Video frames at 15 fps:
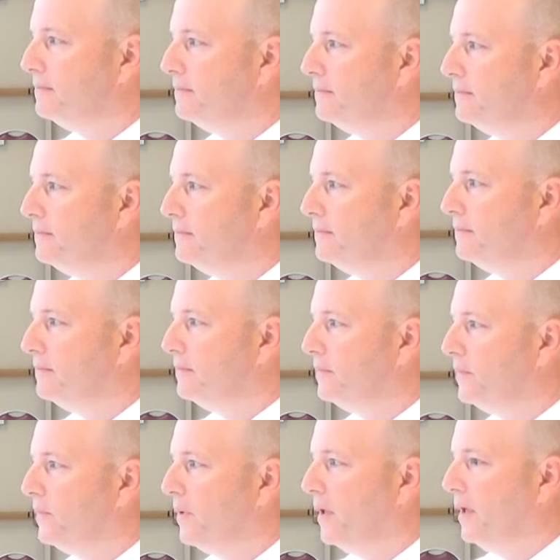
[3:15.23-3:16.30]
Well, you just said you were
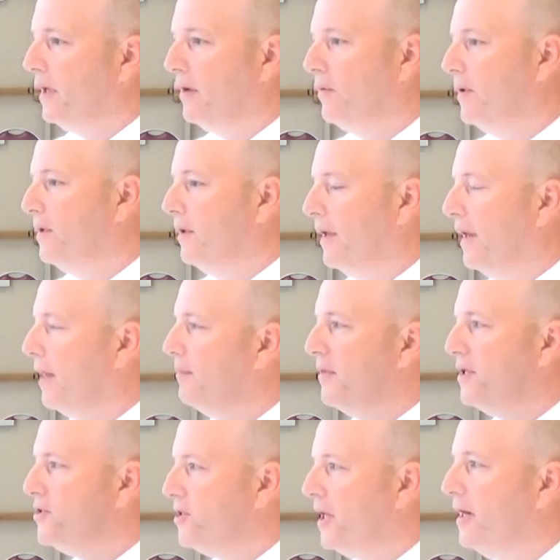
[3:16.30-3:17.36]
the chairman. Well, I'm
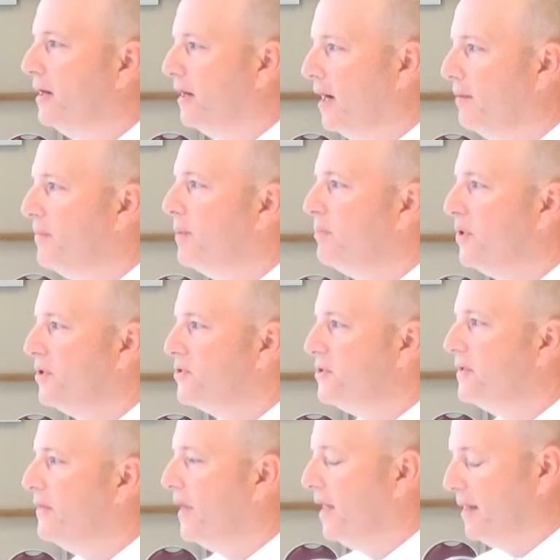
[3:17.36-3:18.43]
the chair. I'm the
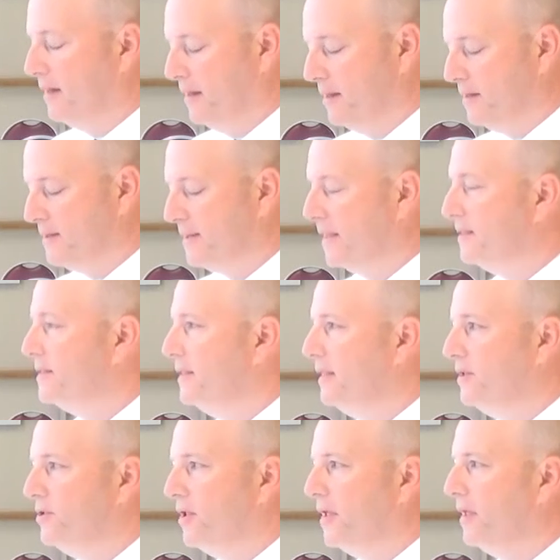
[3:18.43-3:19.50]
person that is, sets the
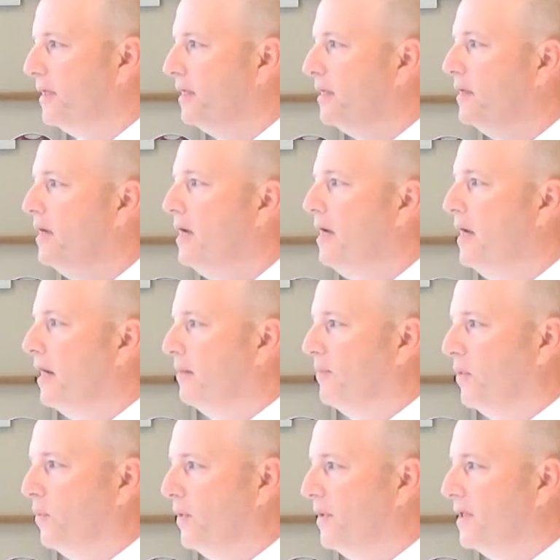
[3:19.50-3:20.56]
agenda. I'm
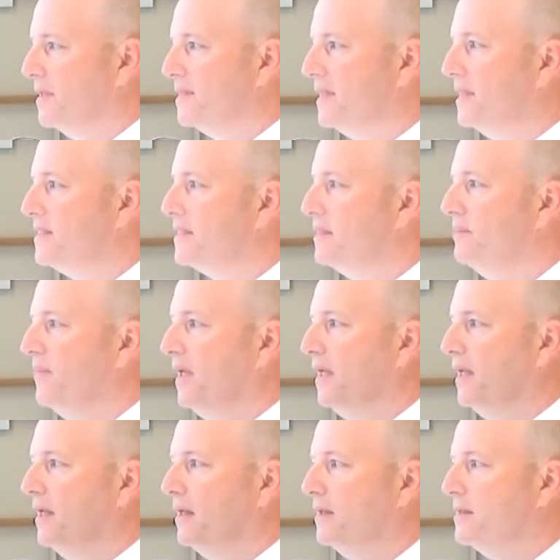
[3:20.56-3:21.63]
the one that sets the
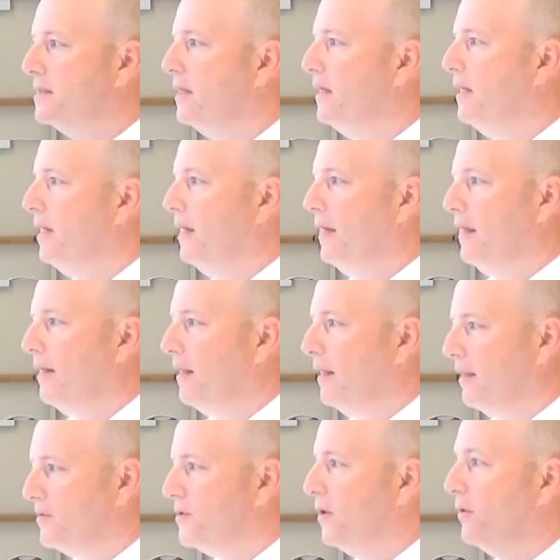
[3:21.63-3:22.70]
meetings.
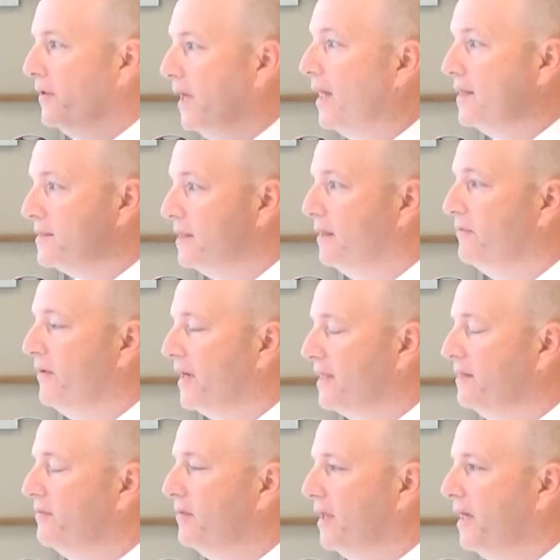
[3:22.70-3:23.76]
So yes,
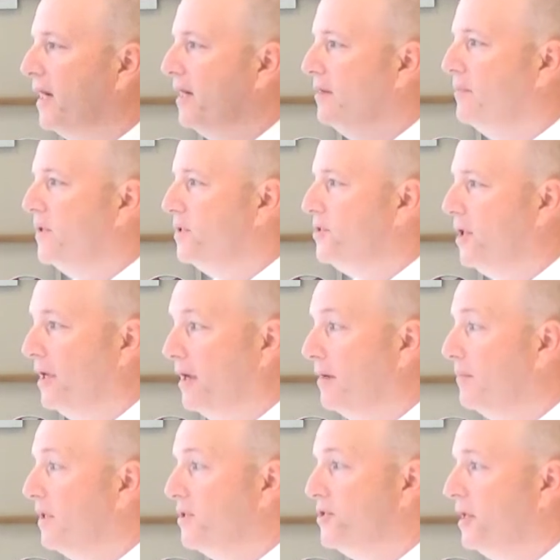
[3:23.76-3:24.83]
effectively, I am the chair.
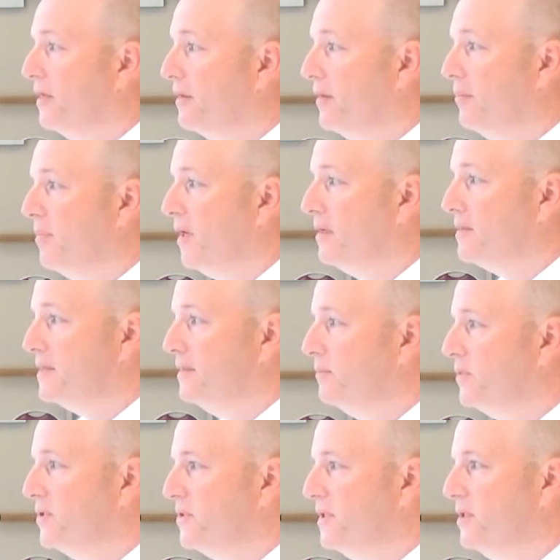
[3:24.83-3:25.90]
I'm the chair of the Policy
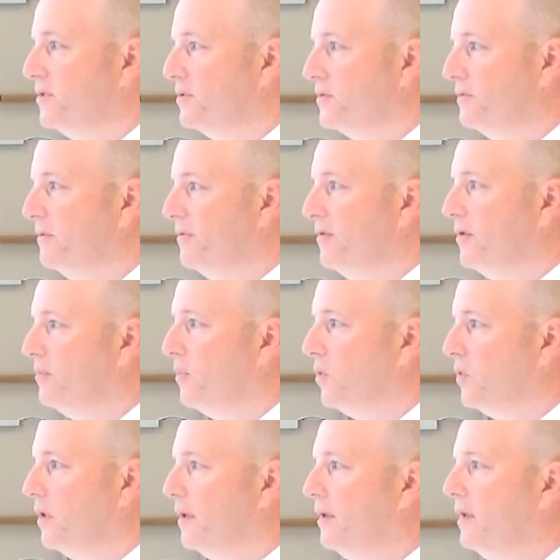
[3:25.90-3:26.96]
and Procedures Review
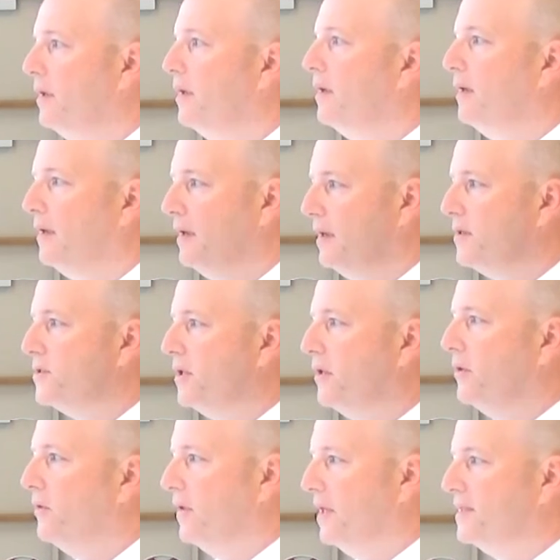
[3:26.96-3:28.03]
Board. Right.
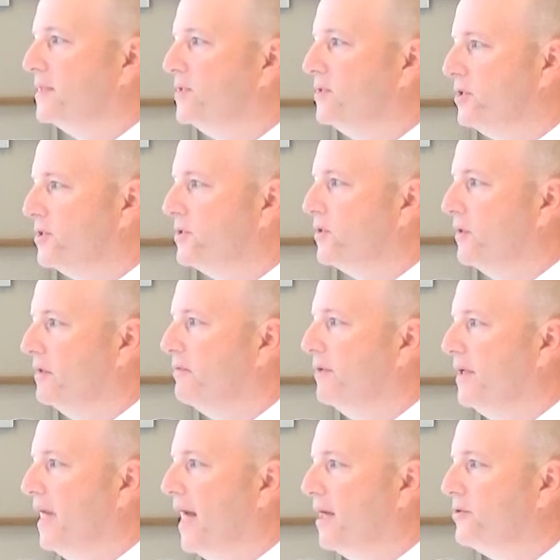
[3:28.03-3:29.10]
So it's just sort of a
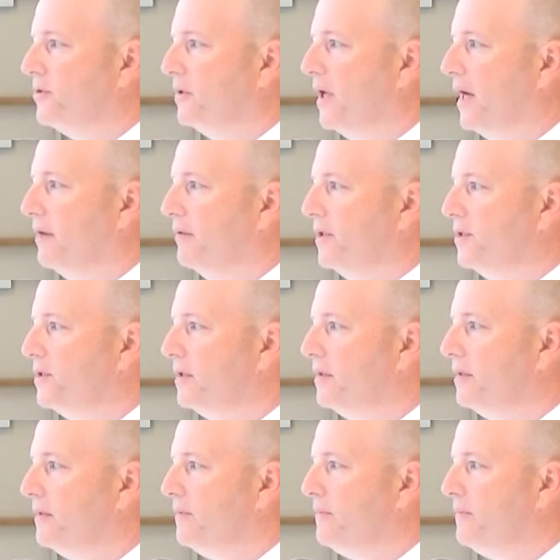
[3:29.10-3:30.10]
natural. how- how natural. were you elected to